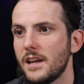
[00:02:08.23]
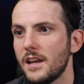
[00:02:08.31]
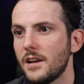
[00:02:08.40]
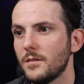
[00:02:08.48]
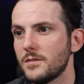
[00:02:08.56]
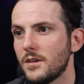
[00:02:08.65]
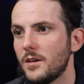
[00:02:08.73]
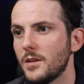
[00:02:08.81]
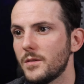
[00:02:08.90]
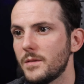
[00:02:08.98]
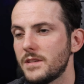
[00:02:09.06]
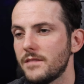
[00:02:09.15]
Goes all the
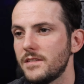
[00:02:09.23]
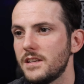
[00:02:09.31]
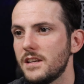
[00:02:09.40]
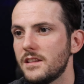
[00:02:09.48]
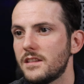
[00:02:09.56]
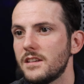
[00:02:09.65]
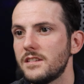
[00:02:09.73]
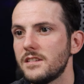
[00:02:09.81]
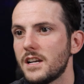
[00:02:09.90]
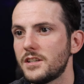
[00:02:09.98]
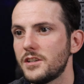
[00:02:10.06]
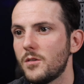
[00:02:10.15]
way up 17th. This is
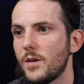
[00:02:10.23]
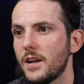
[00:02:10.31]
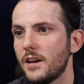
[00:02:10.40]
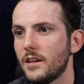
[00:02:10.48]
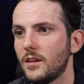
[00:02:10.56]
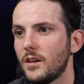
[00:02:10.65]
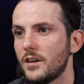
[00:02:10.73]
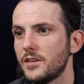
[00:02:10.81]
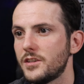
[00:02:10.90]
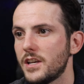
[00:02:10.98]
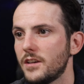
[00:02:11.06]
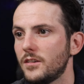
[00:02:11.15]
actually quite a
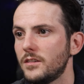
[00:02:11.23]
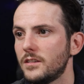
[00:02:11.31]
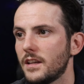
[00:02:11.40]
large hill